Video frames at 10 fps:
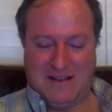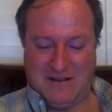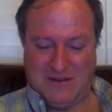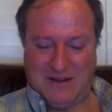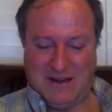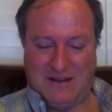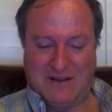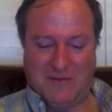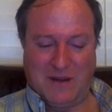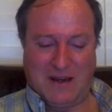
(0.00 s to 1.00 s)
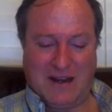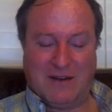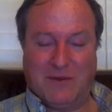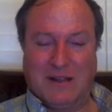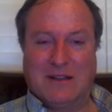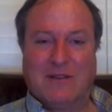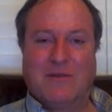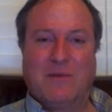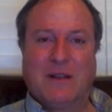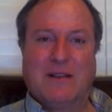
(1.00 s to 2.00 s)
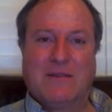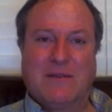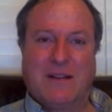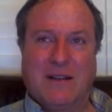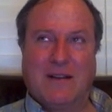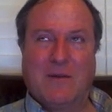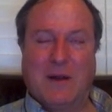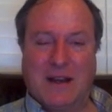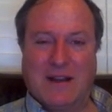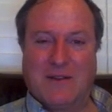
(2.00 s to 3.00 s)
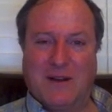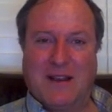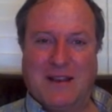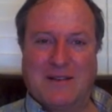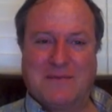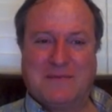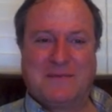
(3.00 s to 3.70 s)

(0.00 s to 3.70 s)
understand something. And I really do believe anybody can do anything.